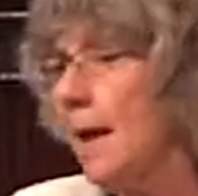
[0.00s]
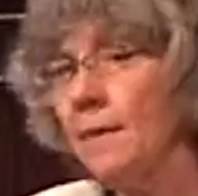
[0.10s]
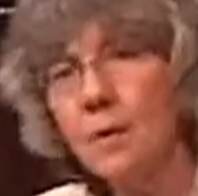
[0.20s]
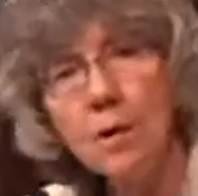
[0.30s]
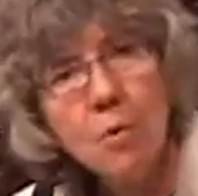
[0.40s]

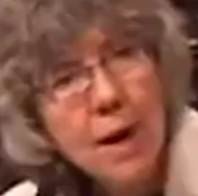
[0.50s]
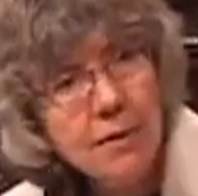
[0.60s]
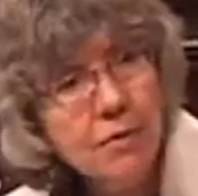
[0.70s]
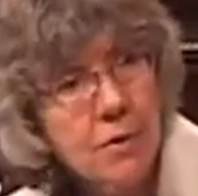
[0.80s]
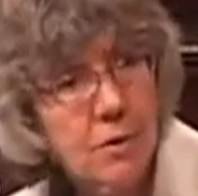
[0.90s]
and they're quite
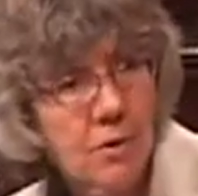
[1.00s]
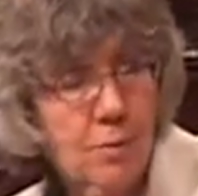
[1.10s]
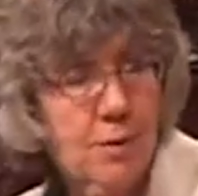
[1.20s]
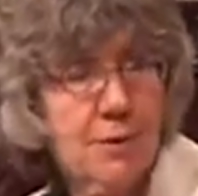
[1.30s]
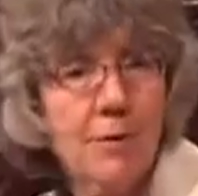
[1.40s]

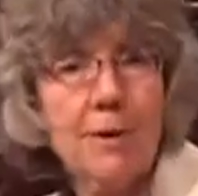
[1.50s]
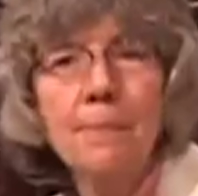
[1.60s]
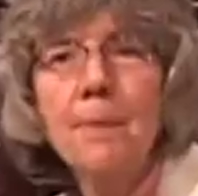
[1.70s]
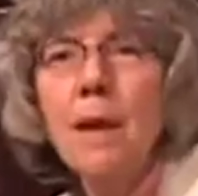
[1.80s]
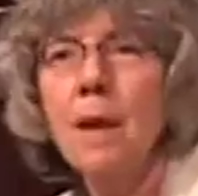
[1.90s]
vulnerable to it.
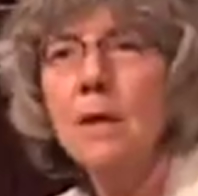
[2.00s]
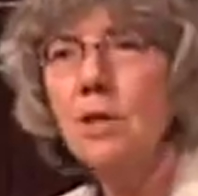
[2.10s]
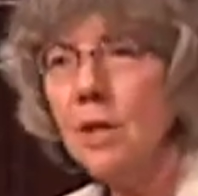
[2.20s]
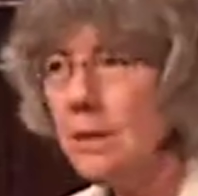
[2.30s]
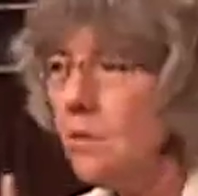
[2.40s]

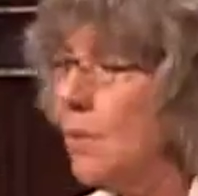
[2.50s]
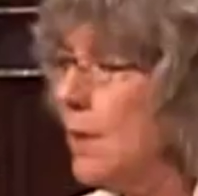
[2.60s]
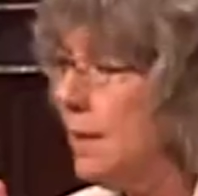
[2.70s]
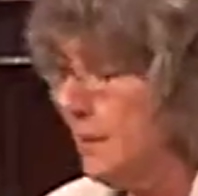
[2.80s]
Just one